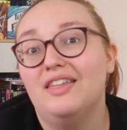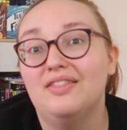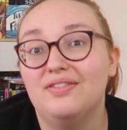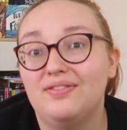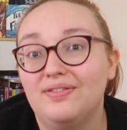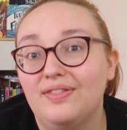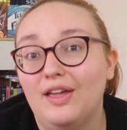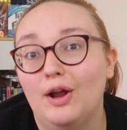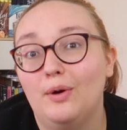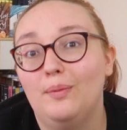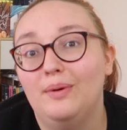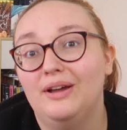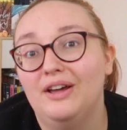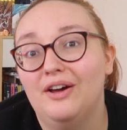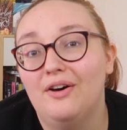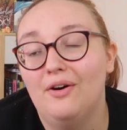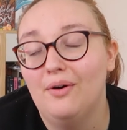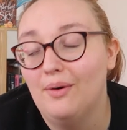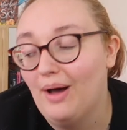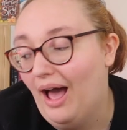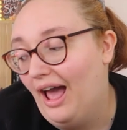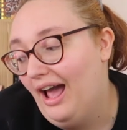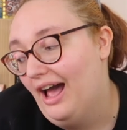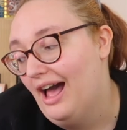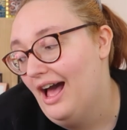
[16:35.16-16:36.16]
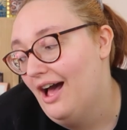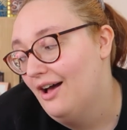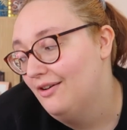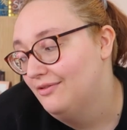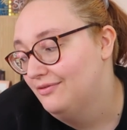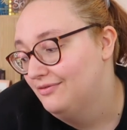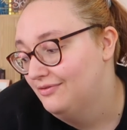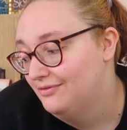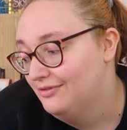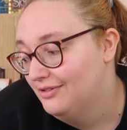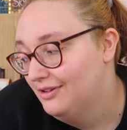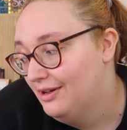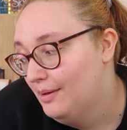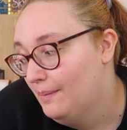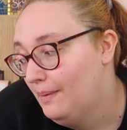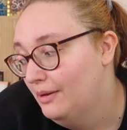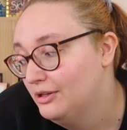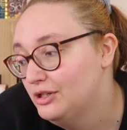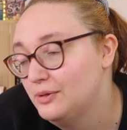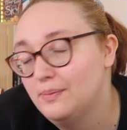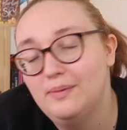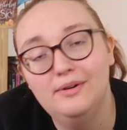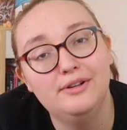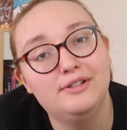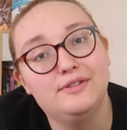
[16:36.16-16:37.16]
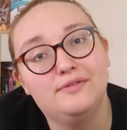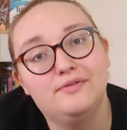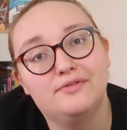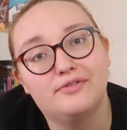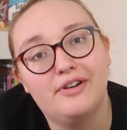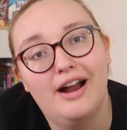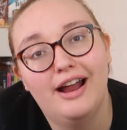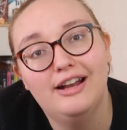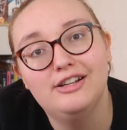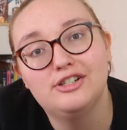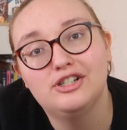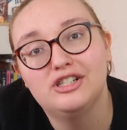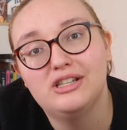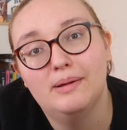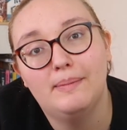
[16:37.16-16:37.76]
there we go. I have a bunch of books in French.